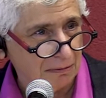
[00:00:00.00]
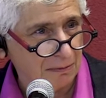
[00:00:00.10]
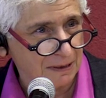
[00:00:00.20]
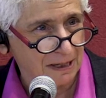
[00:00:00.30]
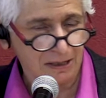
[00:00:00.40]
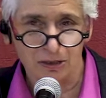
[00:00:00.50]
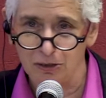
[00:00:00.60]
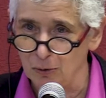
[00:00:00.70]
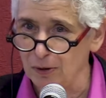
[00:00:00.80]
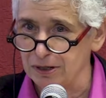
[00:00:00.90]
when they ask, do
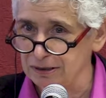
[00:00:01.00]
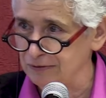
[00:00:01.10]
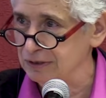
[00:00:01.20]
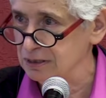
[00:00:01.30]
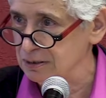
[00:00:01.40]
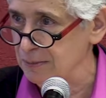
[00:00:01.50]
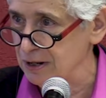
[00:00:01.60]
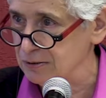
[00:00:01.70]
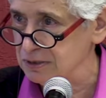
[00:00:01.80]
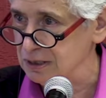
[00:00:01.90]
you want to live in a
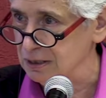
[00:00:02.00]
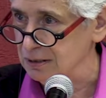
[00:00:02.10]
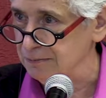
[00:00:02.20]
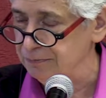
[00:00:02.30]
democracy?